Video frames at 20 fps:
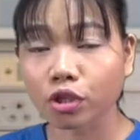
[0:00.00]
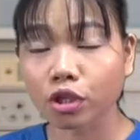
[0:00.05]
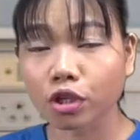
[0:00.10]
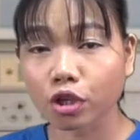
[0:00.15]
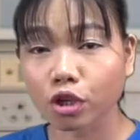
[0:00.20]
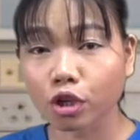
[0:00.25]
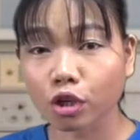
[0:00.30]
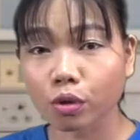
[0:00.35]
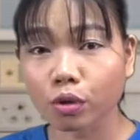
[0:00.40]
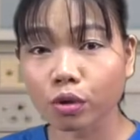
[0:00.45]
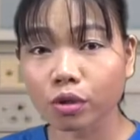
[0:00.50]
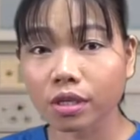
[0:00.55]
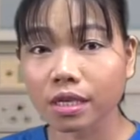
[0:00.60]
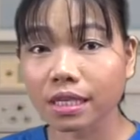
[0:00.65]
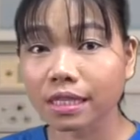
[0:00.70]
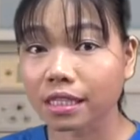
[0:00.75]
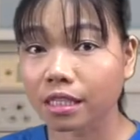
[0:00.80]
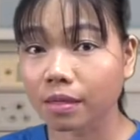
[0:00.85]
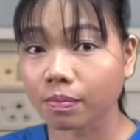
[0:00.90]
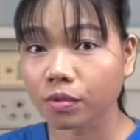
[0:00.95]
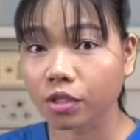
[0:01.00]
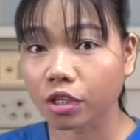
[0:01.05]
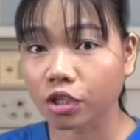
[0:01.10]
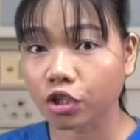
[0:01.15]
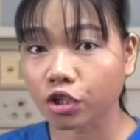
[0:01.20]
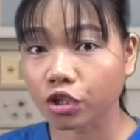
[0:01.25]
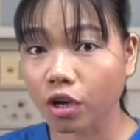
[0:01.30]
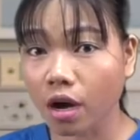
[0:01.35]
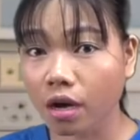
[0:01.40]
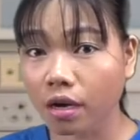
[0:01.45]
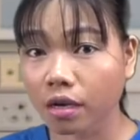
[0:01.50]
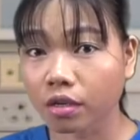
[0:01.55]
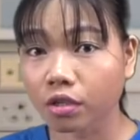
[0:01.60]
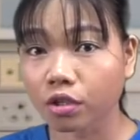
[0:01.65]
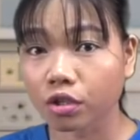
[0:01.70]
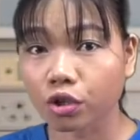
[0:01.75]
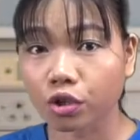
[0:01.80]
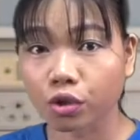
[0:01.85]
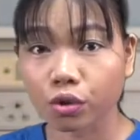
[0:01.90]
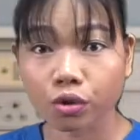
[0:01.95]
include septic shock
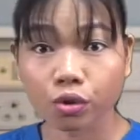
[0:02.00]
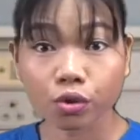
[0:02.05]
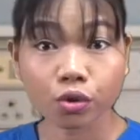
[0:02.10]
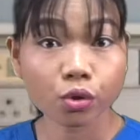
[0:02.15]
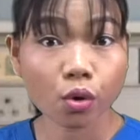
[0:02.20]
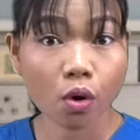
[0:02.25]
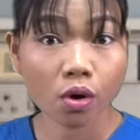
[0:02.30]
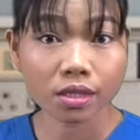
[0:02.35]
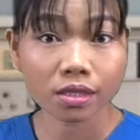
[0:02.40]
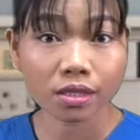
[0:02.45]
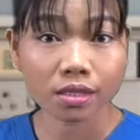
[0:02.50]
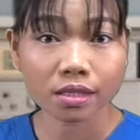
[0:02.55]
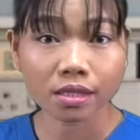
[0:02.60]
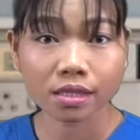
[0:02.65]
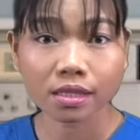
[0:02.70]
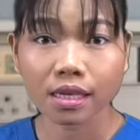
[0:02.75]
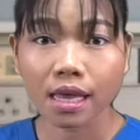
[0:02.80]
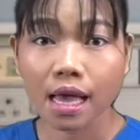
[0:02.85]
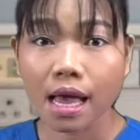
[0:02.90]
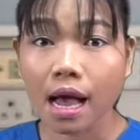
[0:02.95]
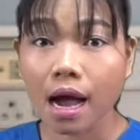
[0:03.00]
due to toxins,